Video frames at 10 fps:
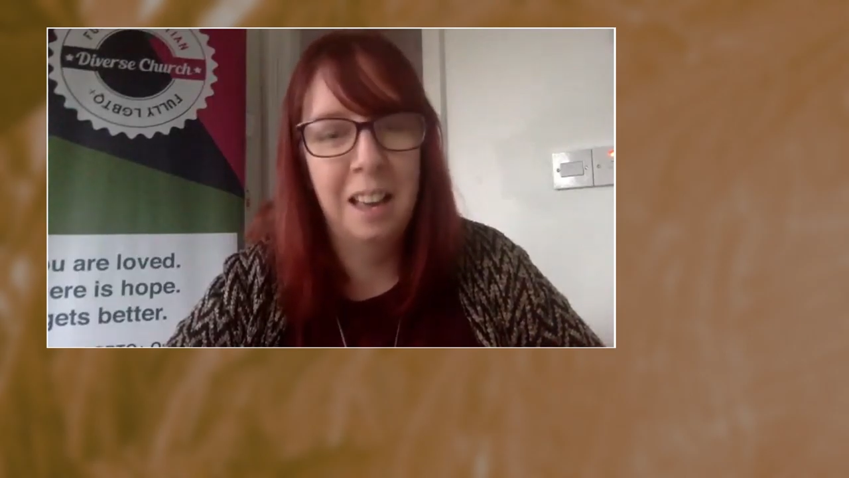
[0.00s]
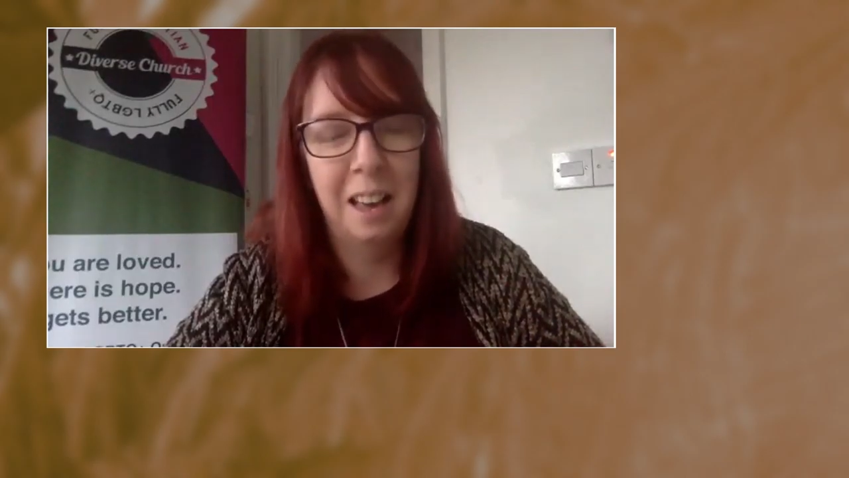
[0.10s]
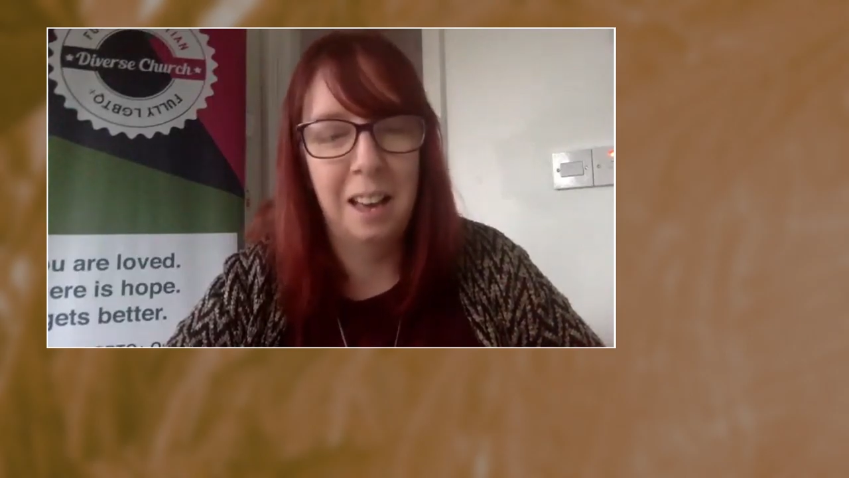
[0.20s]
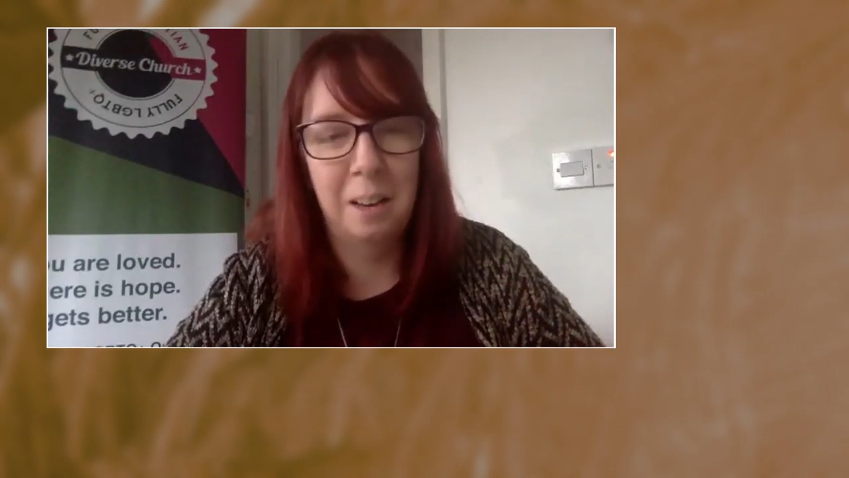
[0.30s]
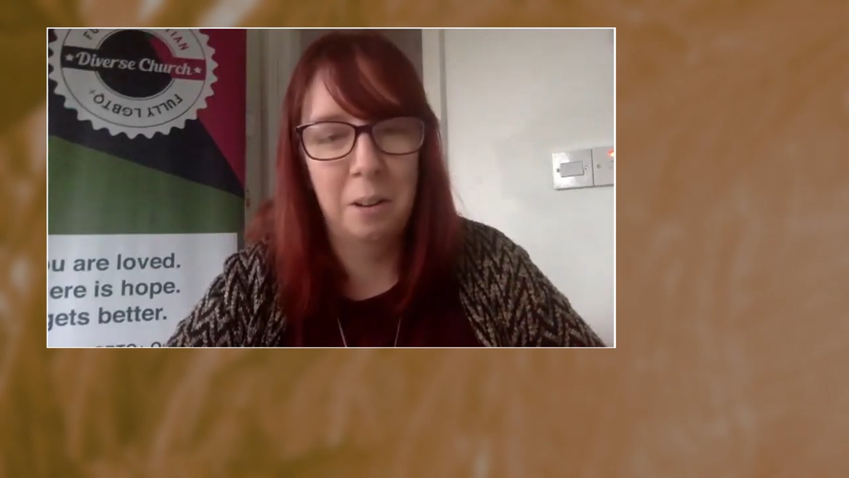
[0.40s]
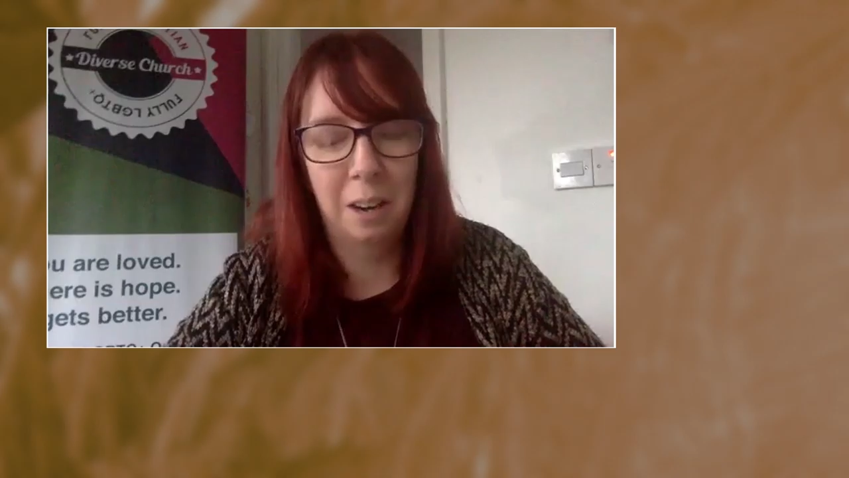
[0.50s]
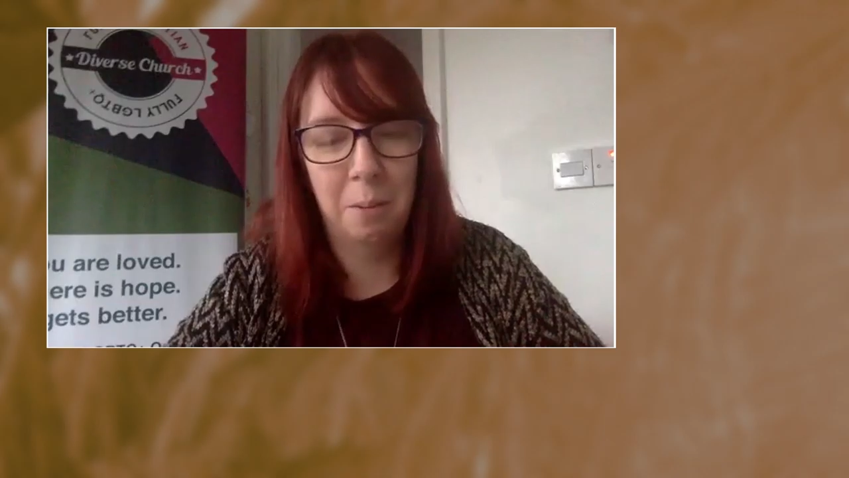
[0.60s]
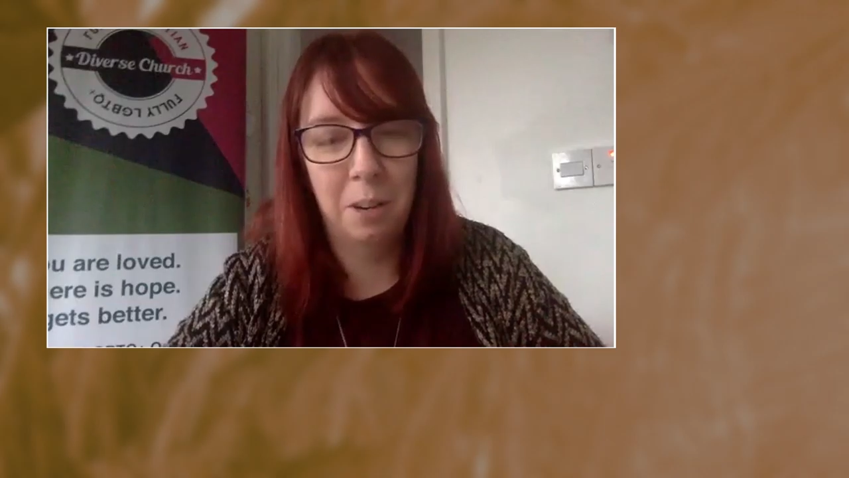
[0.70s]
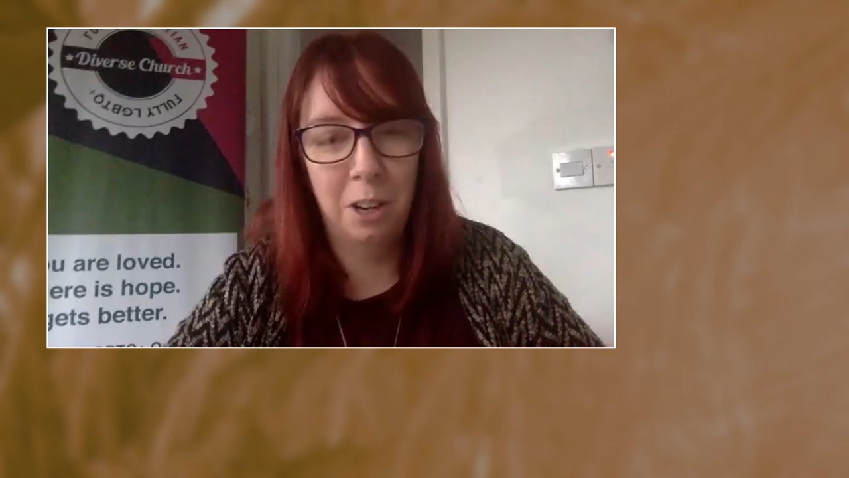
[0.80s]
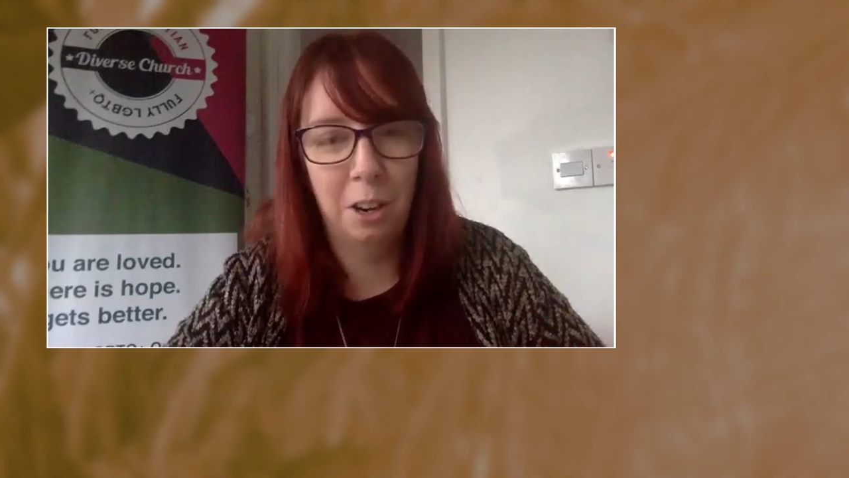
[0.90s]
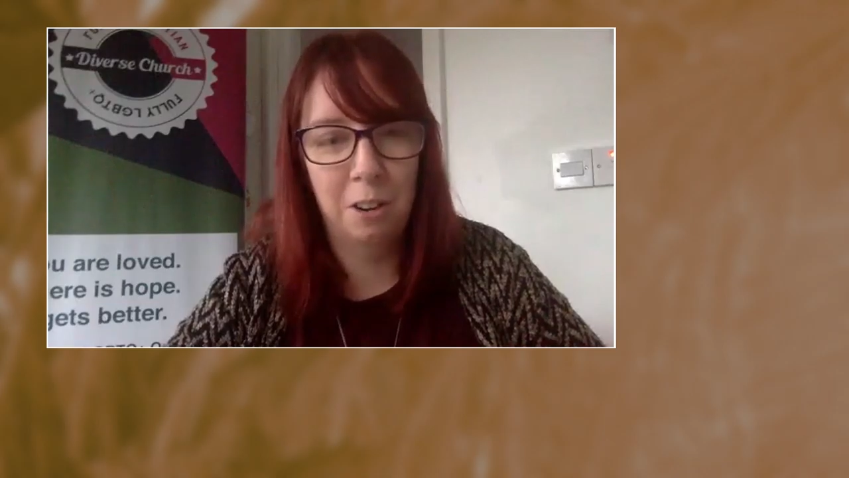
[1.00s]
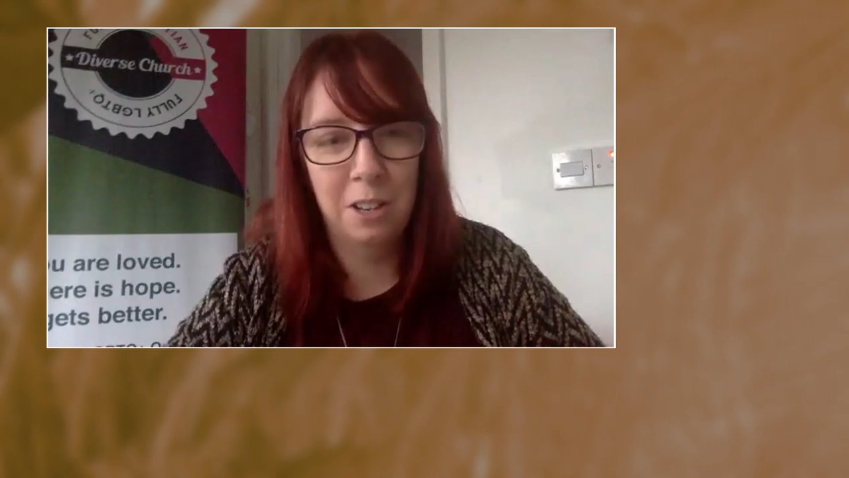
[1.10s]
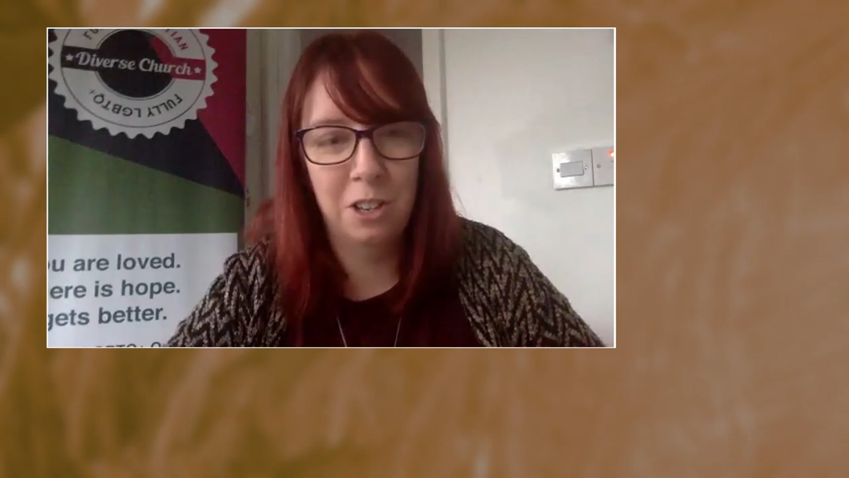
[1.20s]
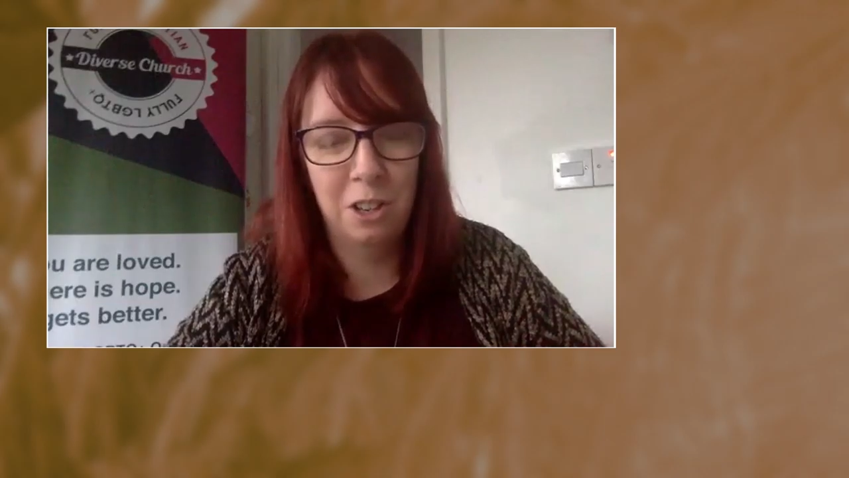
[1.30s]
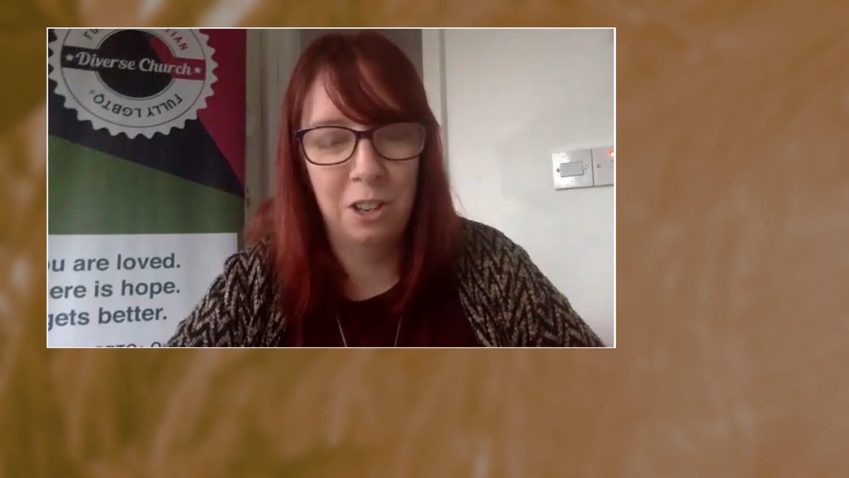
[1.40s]
And I would
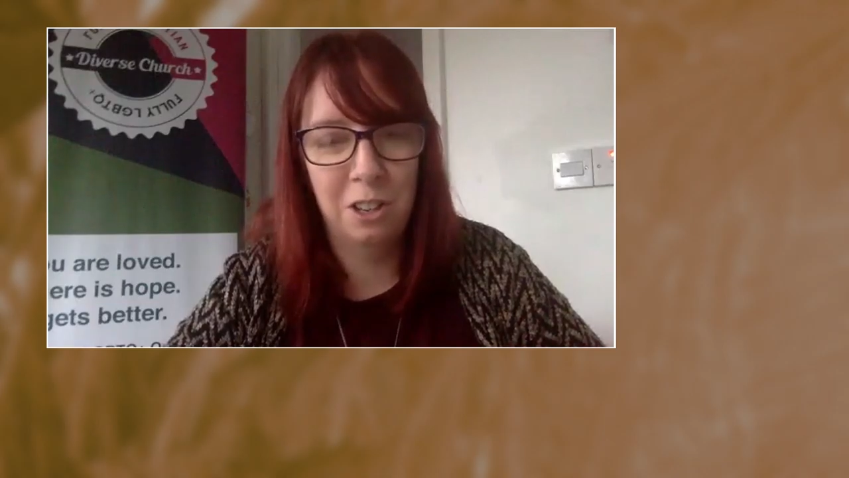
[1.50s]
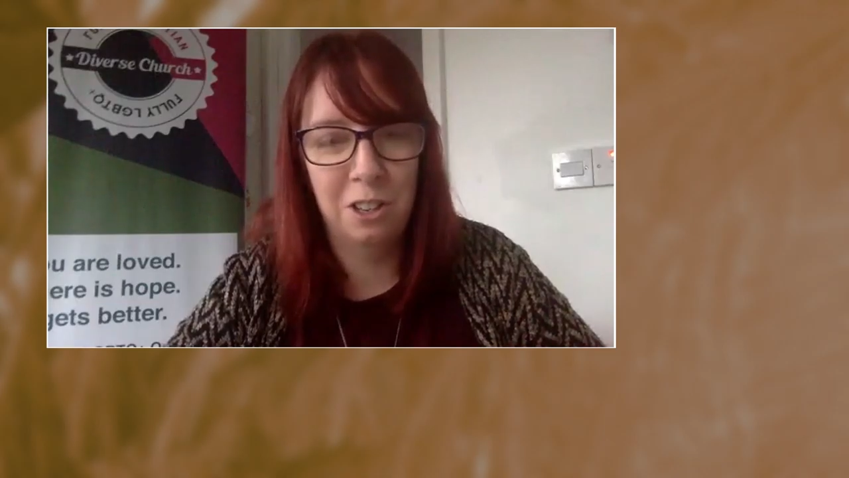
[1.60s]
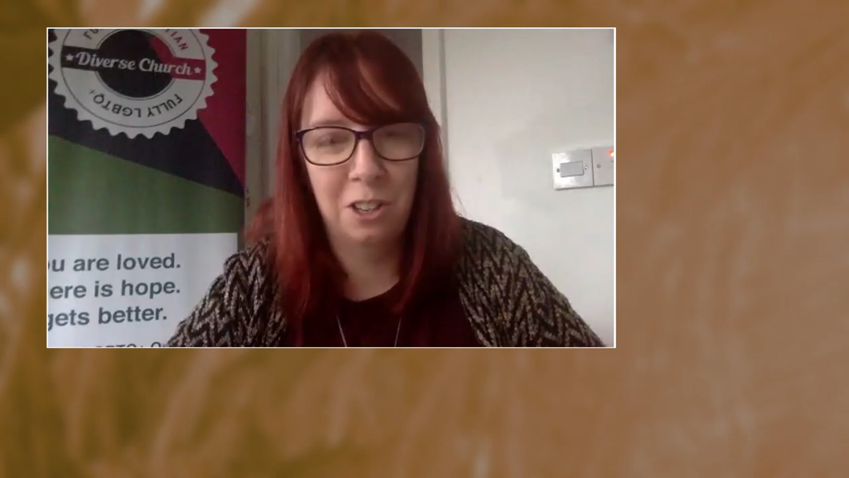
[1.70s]
encourage you